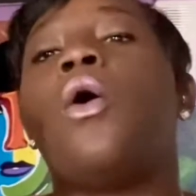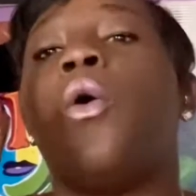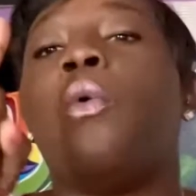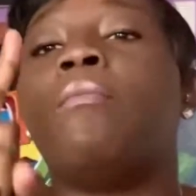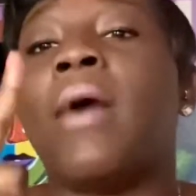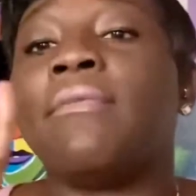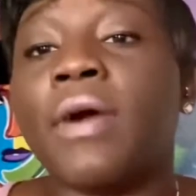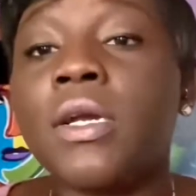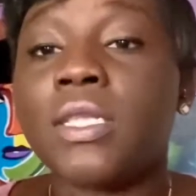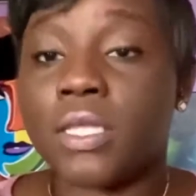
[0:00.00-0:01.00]
My
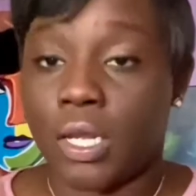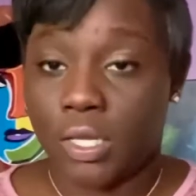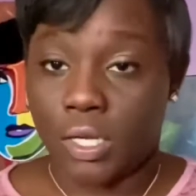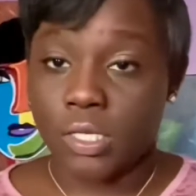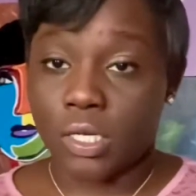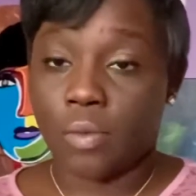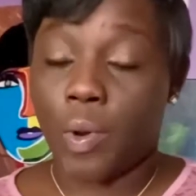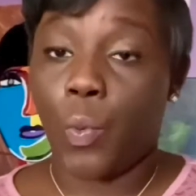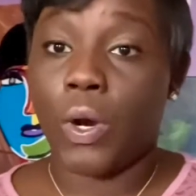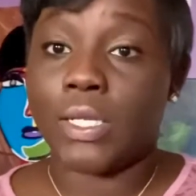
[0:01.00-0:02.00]
first thing that concerned me
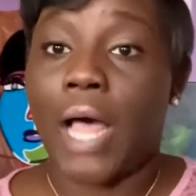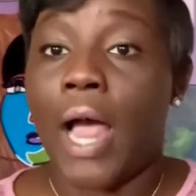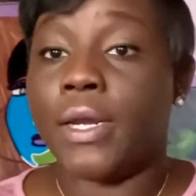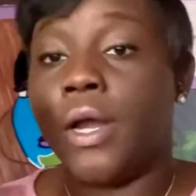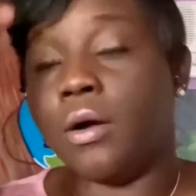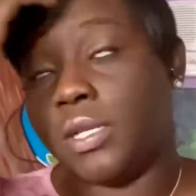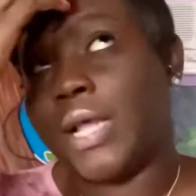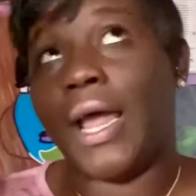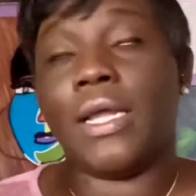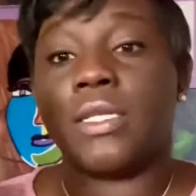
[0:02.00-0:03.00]
was I noticed I
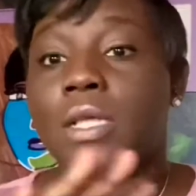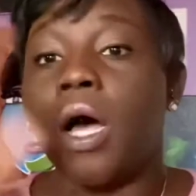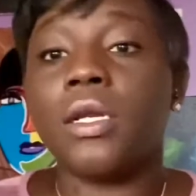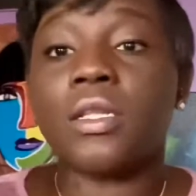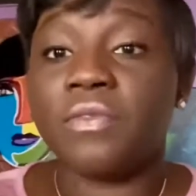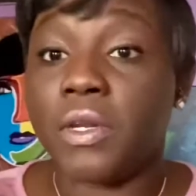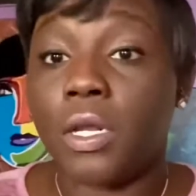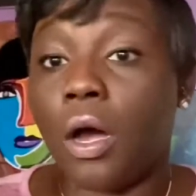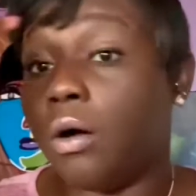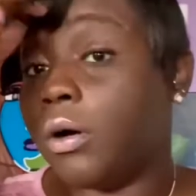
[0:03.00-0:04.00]
had saw another
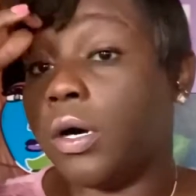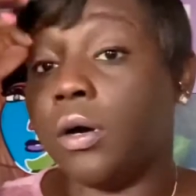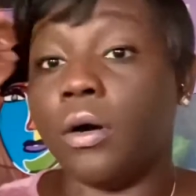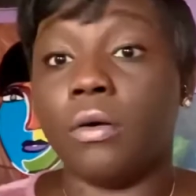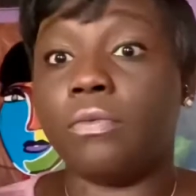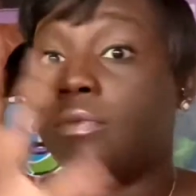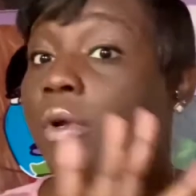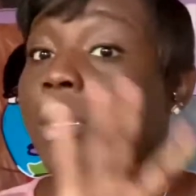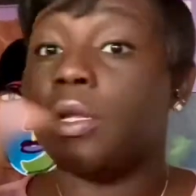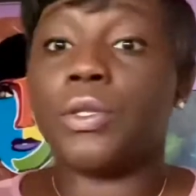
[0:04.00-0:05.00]
video of
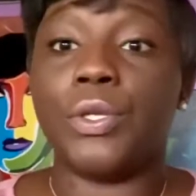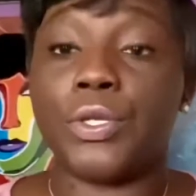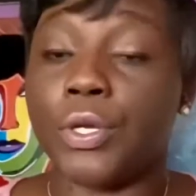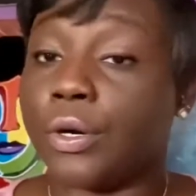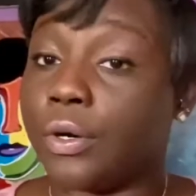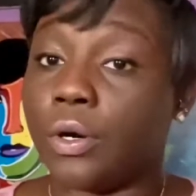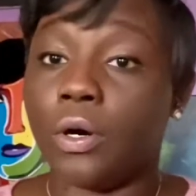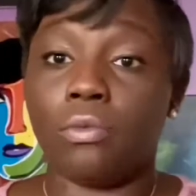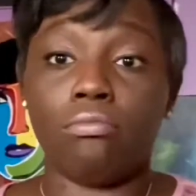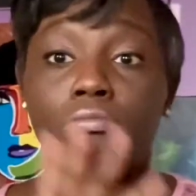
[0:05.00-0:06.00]
this
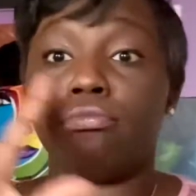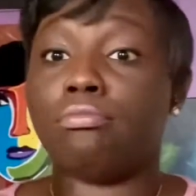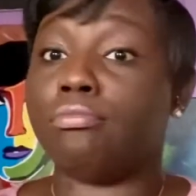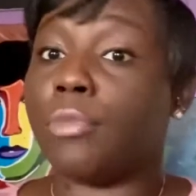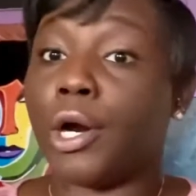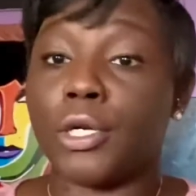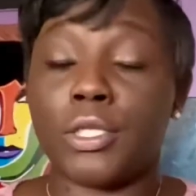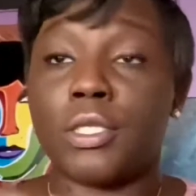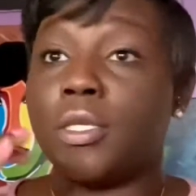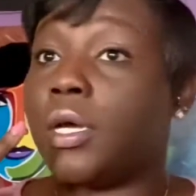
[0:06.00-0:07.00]
girl,
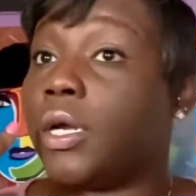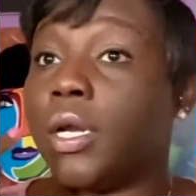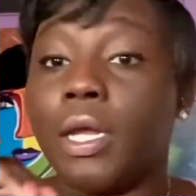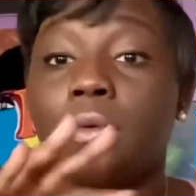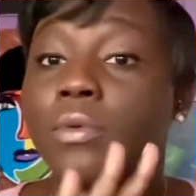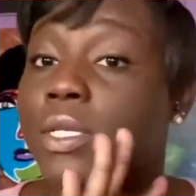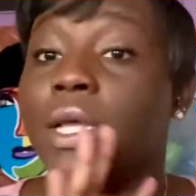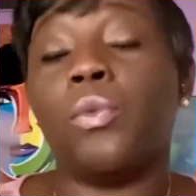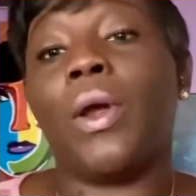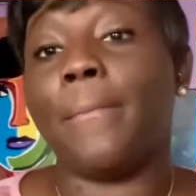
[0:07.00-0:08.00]
it
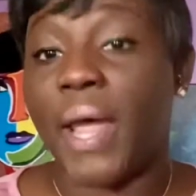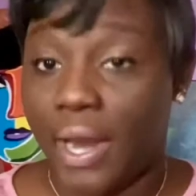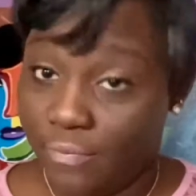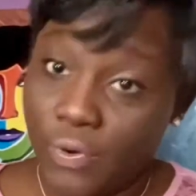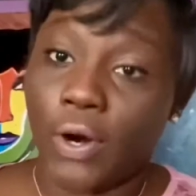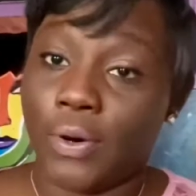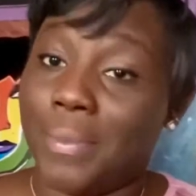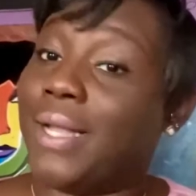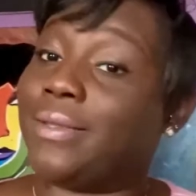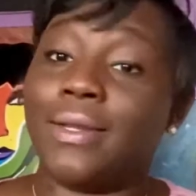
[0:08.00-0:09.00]
went bad for her.
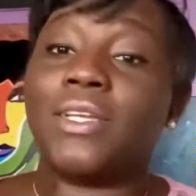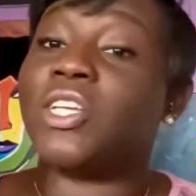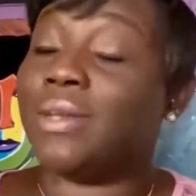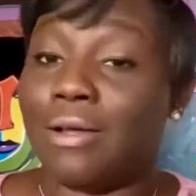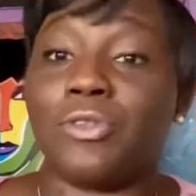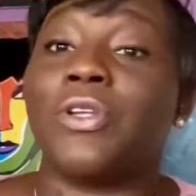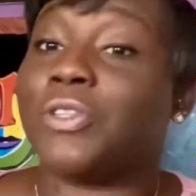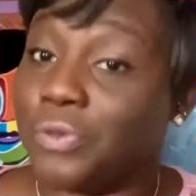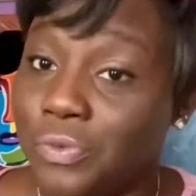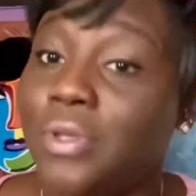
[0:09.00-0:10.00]
Basically, she lost her
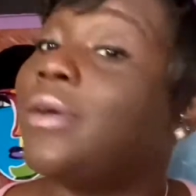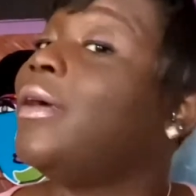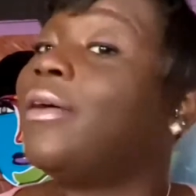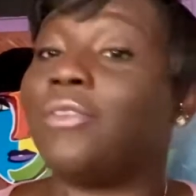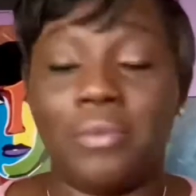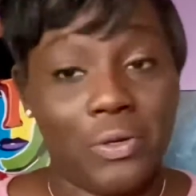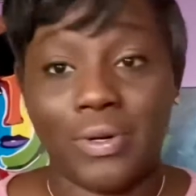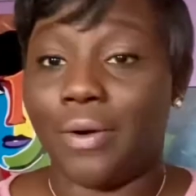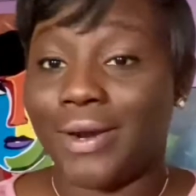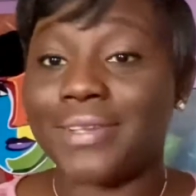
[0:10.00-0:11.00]
tooth from doing
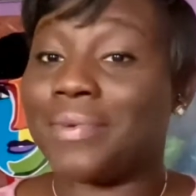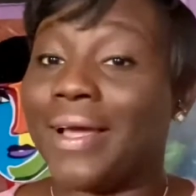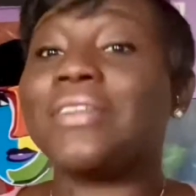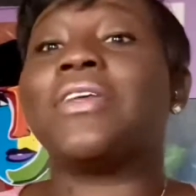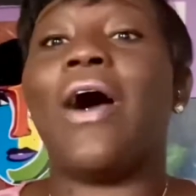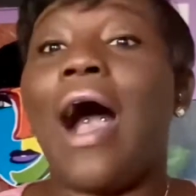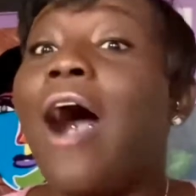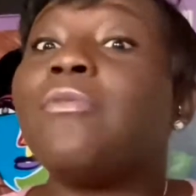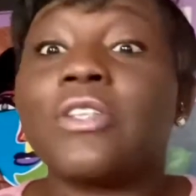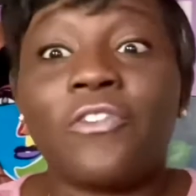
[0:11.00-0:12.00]
Direct Smile. So I
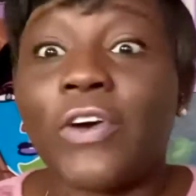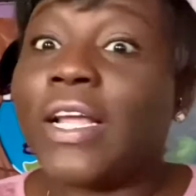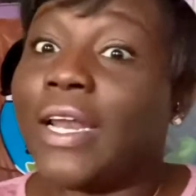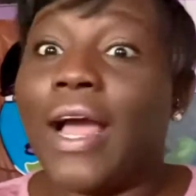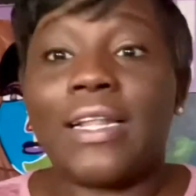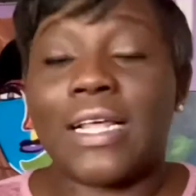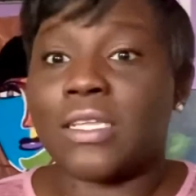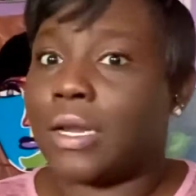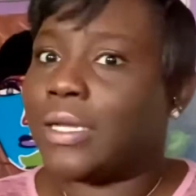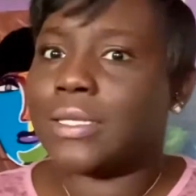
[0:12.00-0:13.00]
was freaking out after I saw it
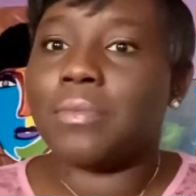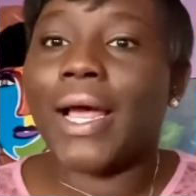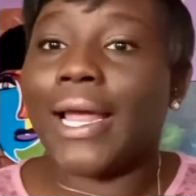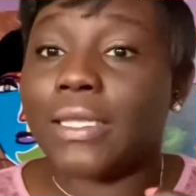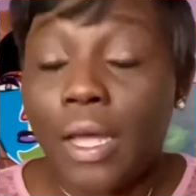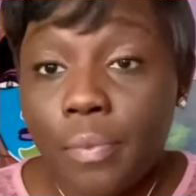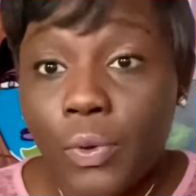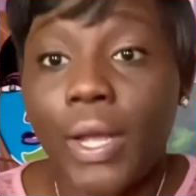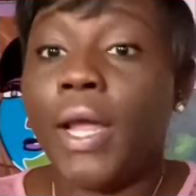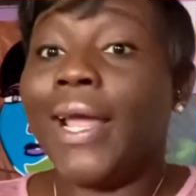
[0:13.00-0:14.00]
because I'm like, at that point,
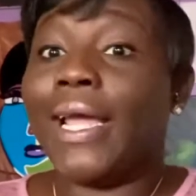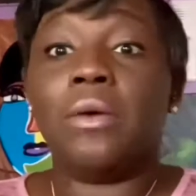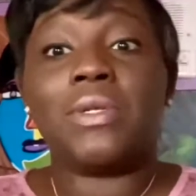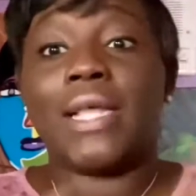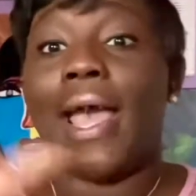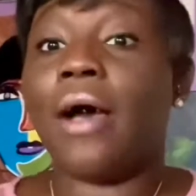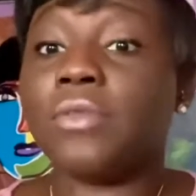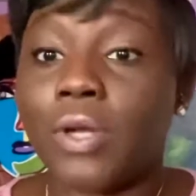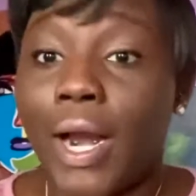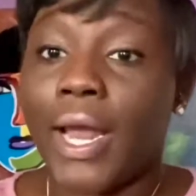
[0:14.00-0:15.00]
it was
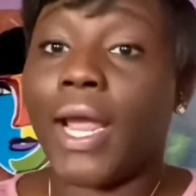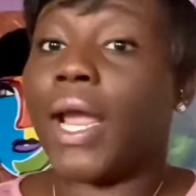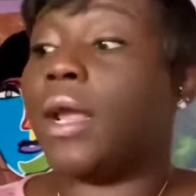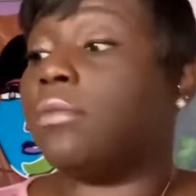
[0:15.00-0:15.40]
after I had